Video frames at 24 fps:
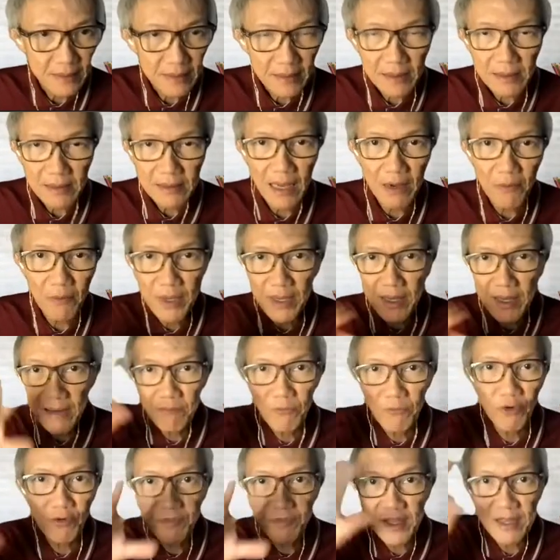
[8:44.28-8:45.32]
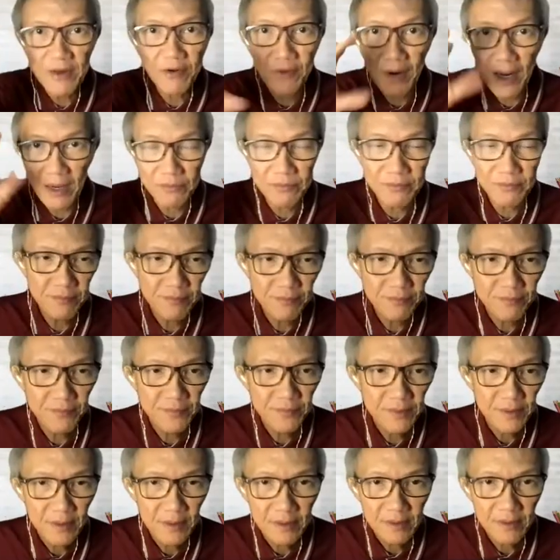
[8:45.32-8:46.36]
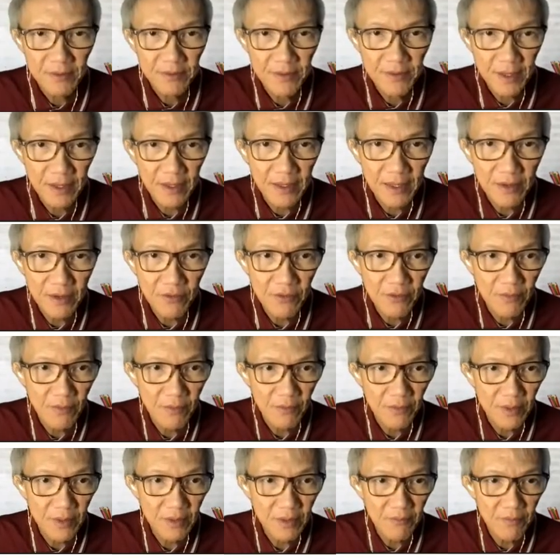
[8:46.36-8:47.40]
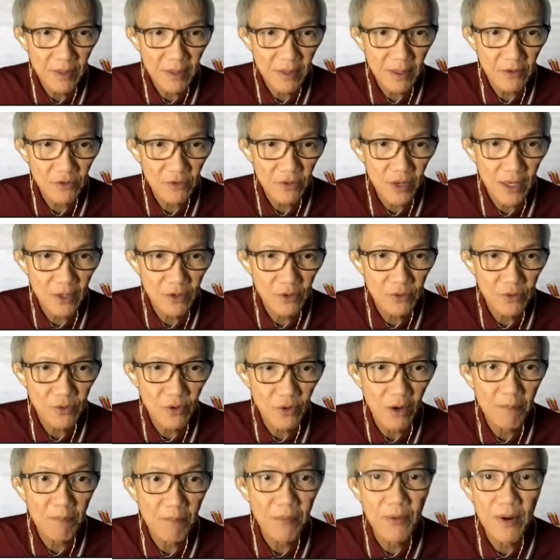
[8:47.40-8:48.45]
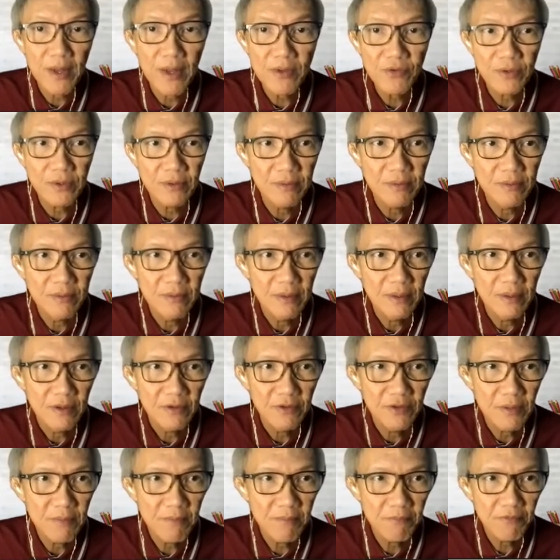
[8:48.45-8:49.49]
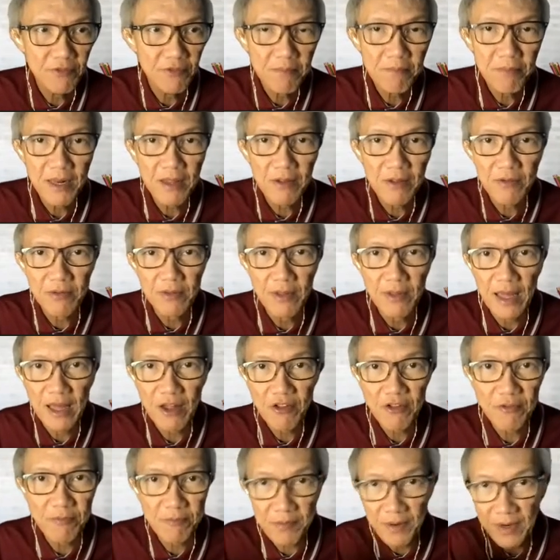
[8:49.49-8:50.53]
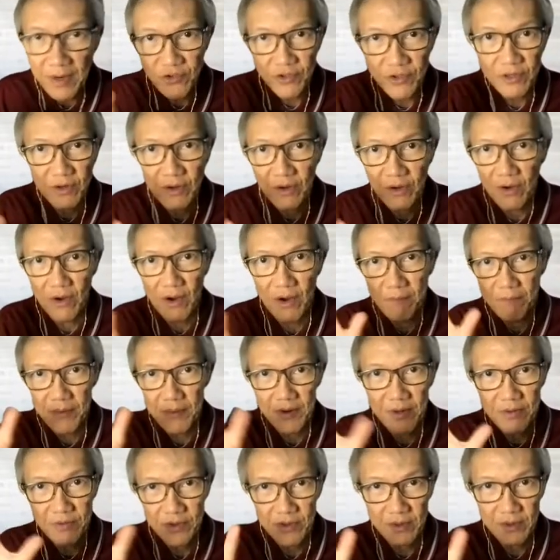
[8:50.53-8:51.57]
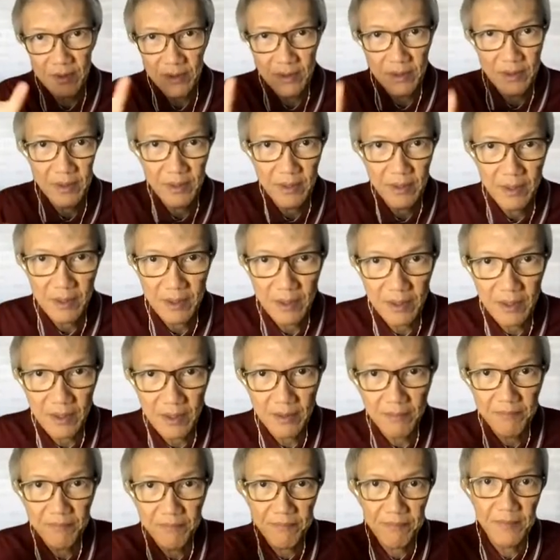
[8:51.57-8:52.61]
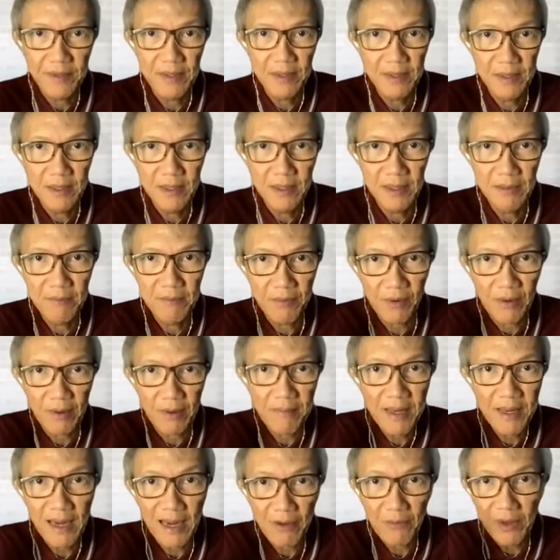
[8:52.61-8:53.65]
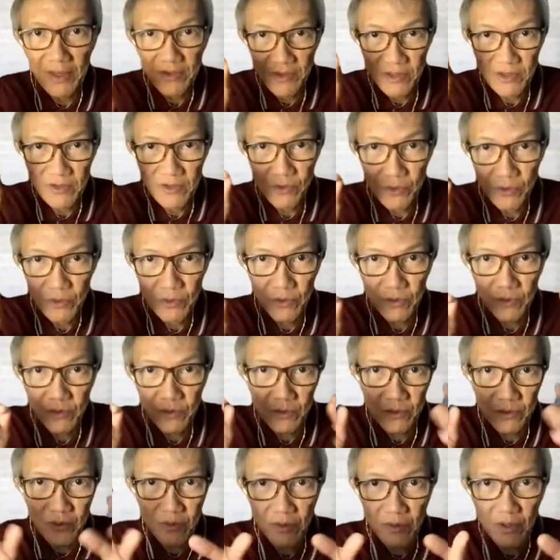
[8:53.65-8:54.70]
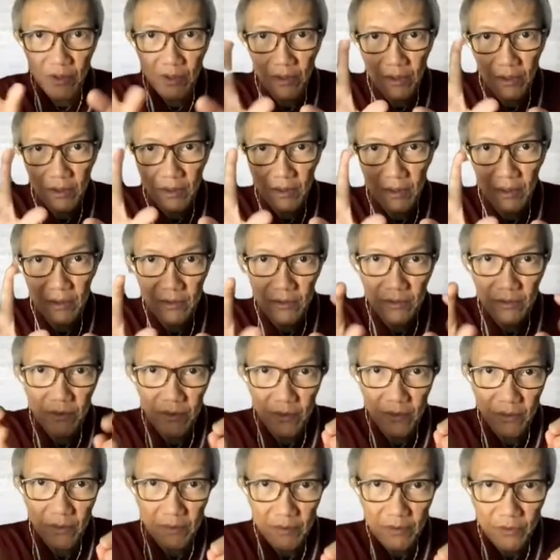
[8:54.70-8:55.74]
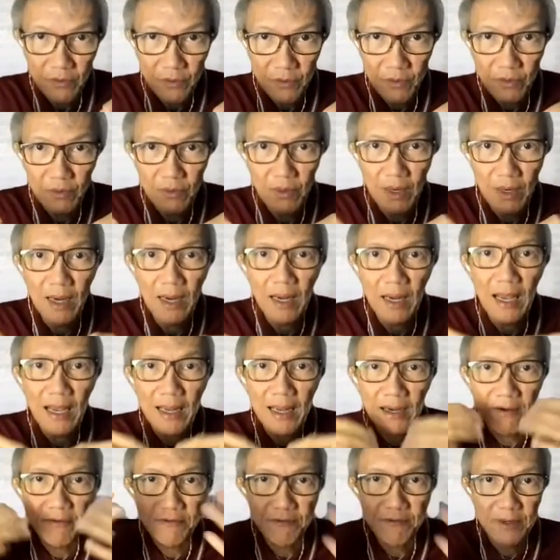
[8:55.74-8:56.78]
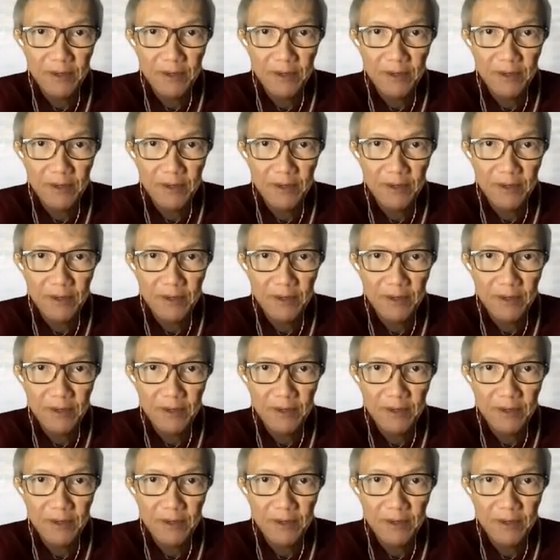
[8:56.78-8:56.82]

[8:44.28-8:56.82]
now we can move things around. Second is we can try to do operation, simplest expression or operation in programming language is to do a kind of